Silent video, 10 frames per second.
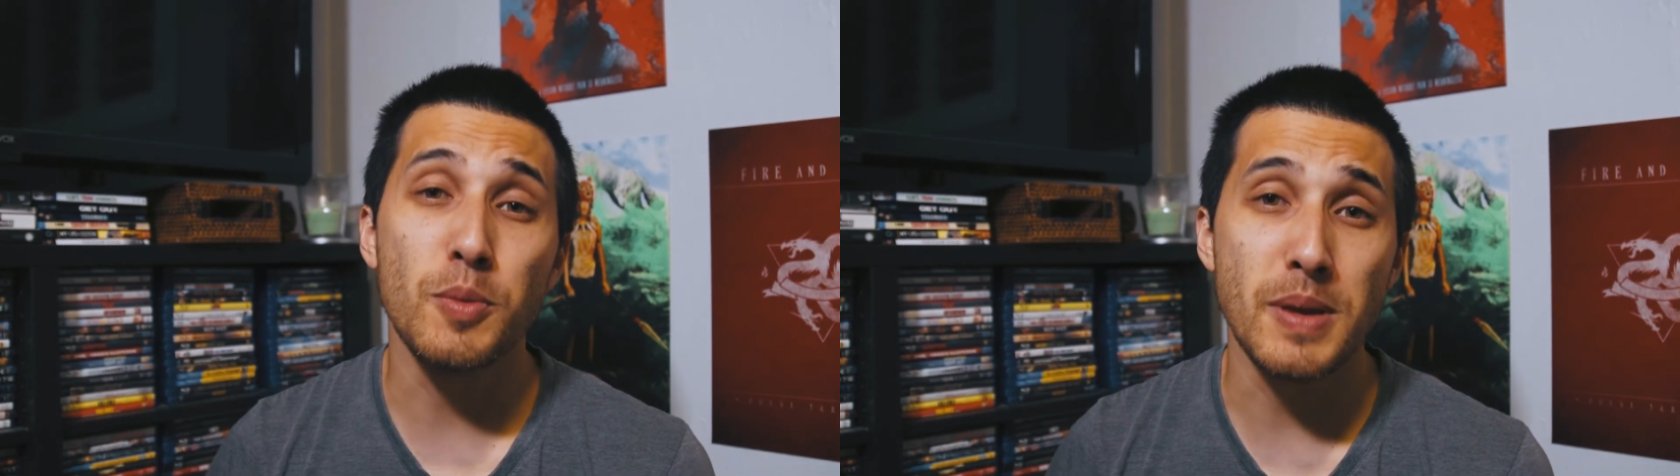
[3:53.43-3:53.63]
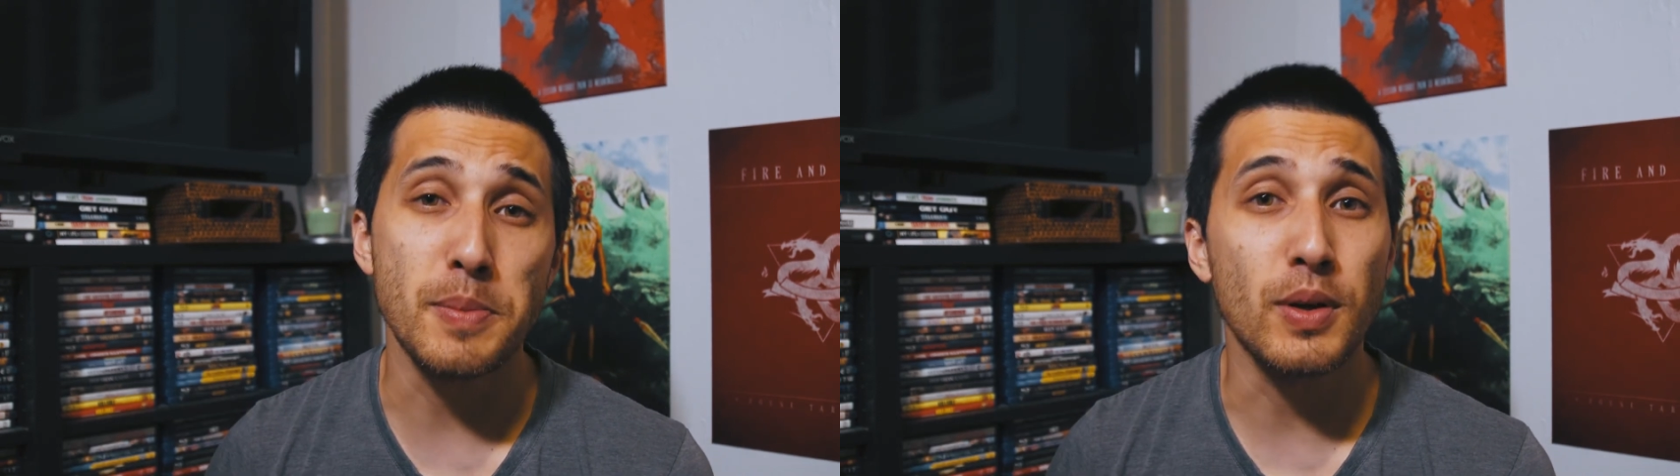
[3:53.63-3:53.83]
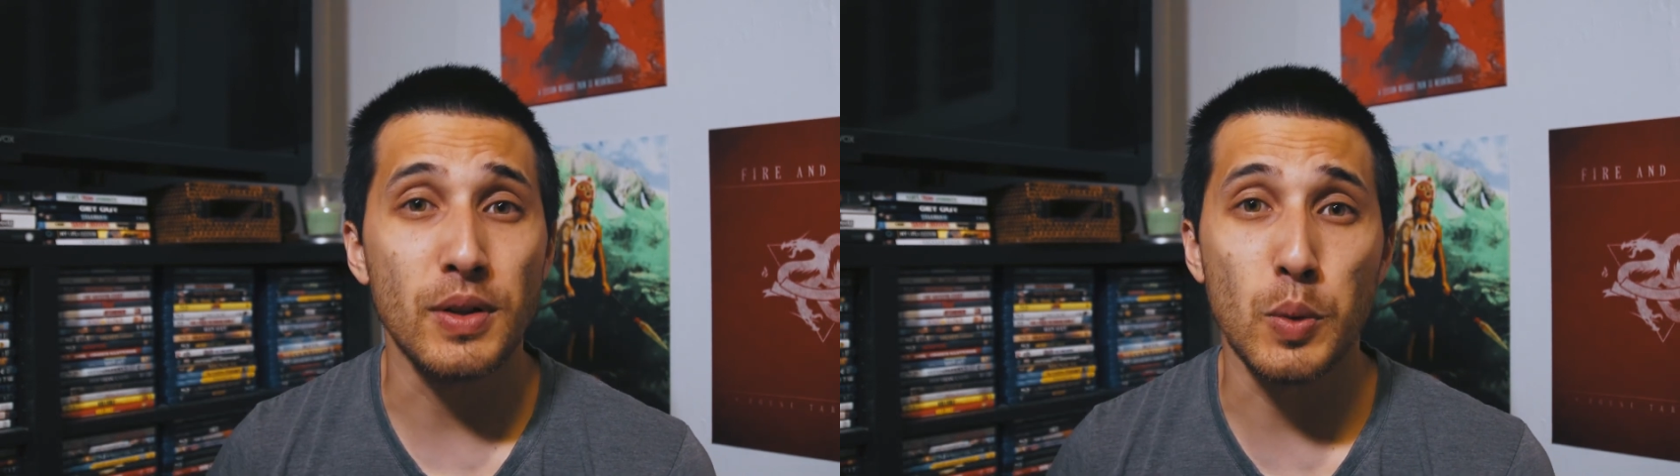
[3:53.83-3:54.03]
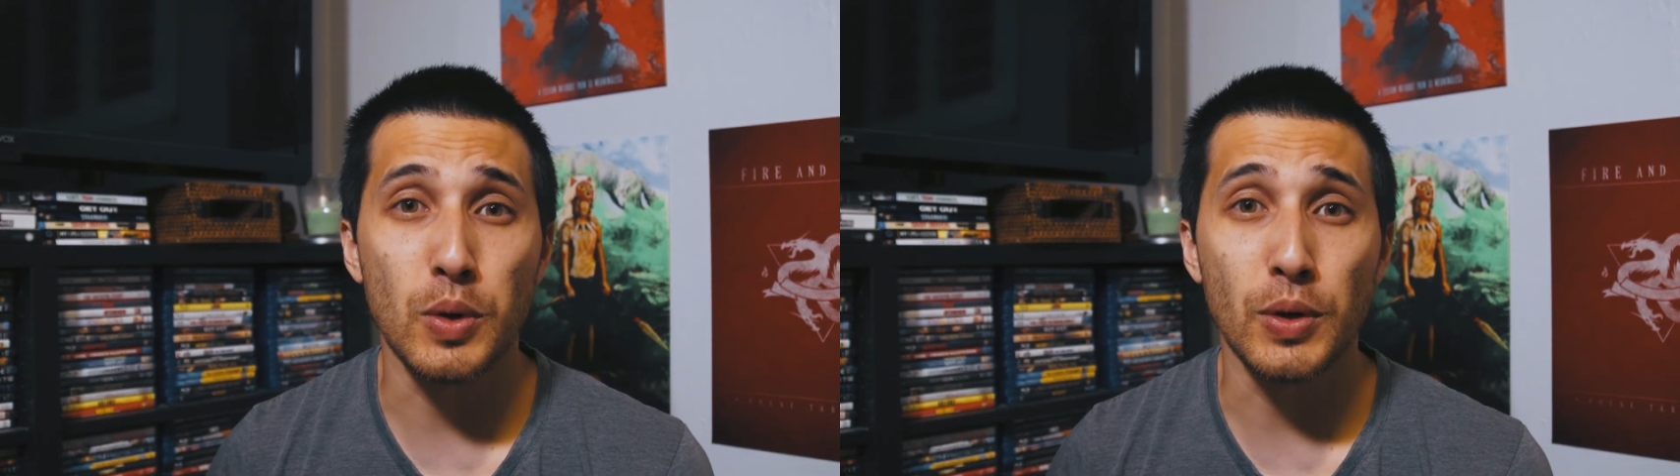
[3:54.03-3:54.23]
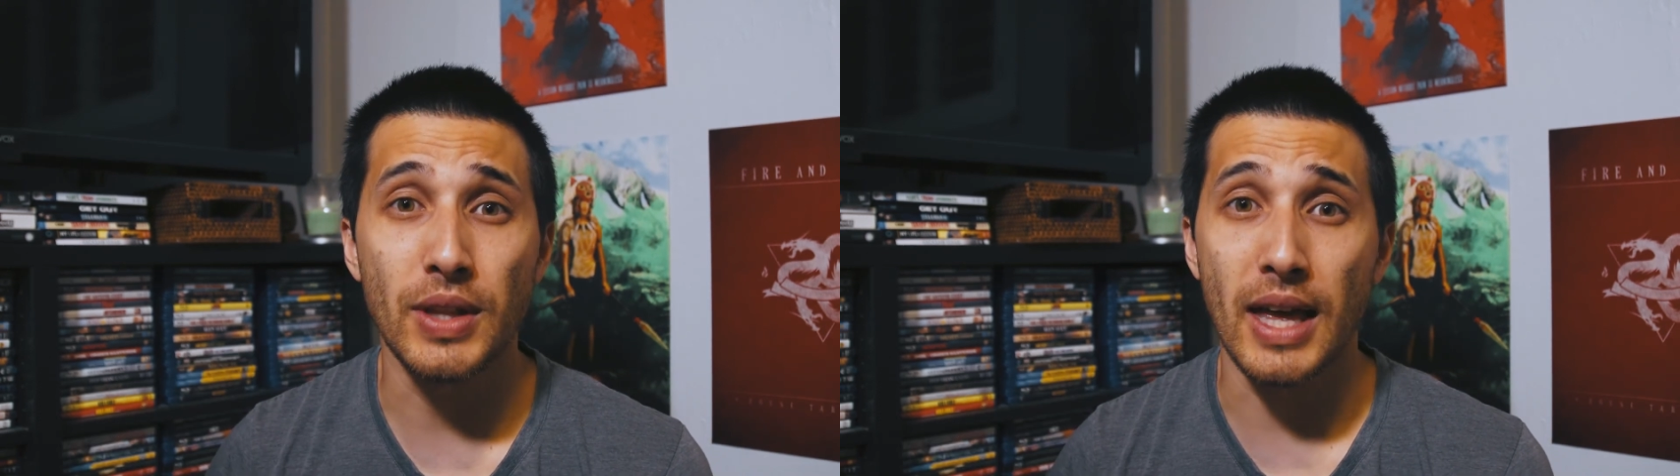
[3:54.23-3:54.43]
people in the
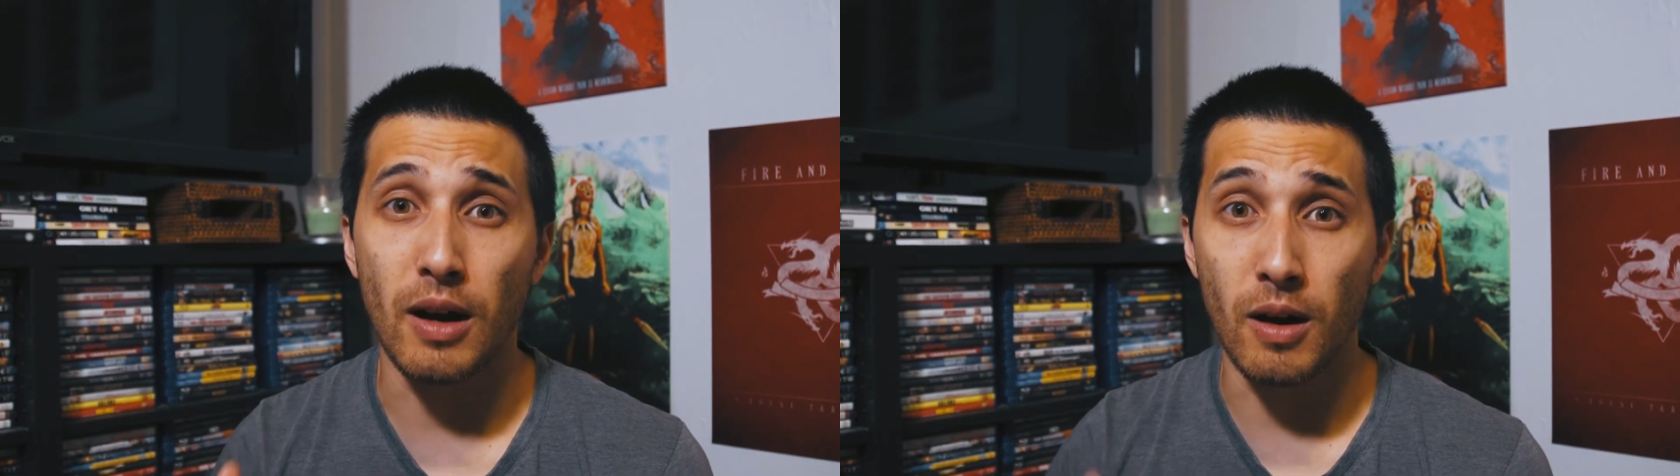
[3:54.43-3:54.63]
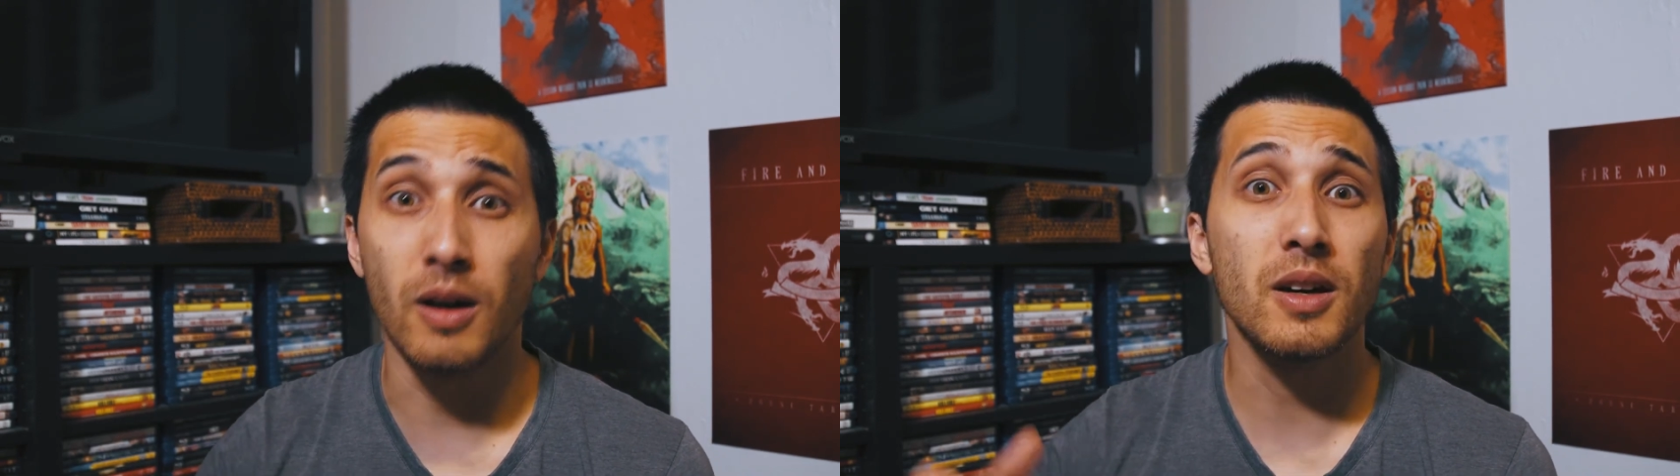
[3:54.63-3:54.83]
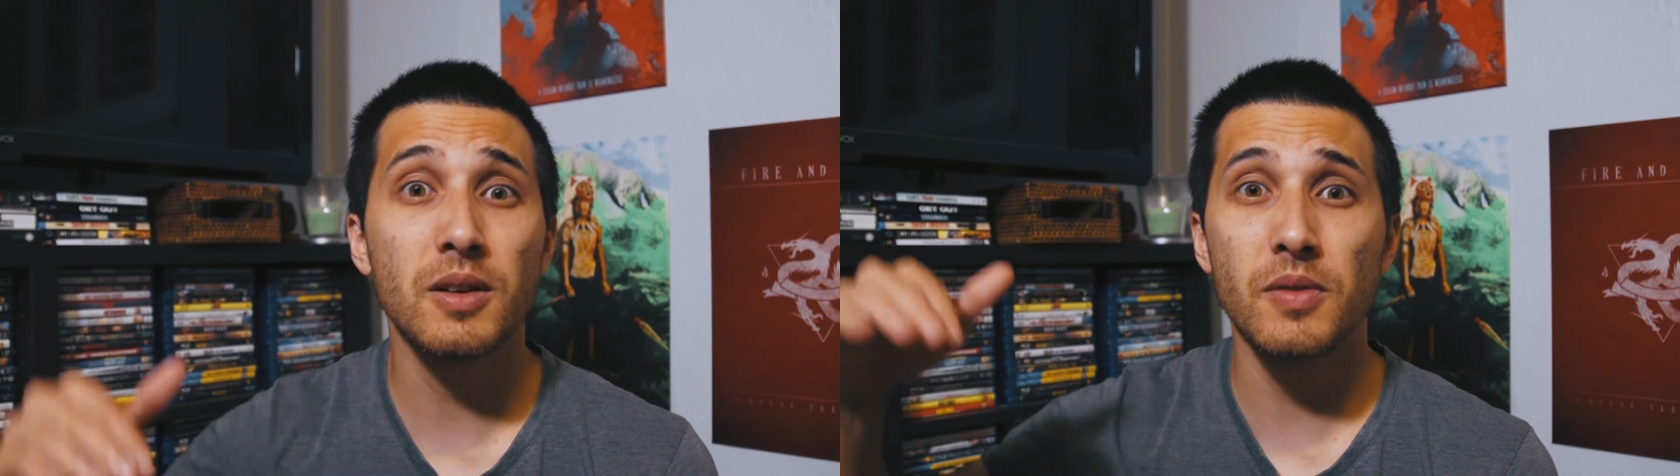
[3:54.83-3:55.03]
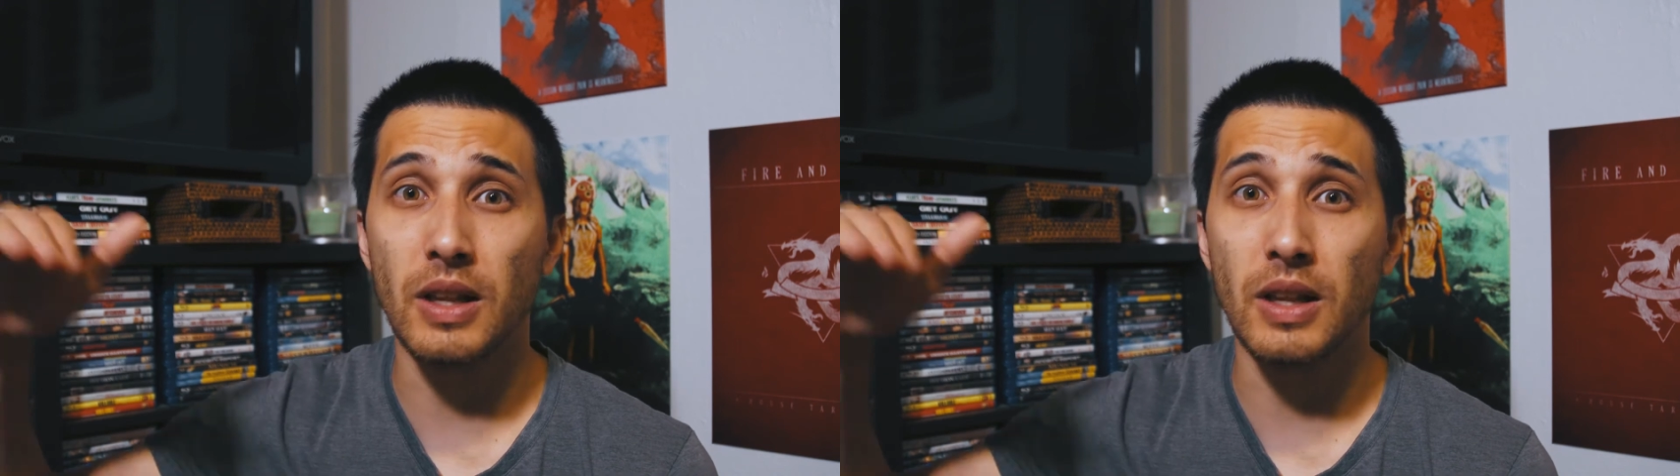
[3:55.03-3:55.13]
world that are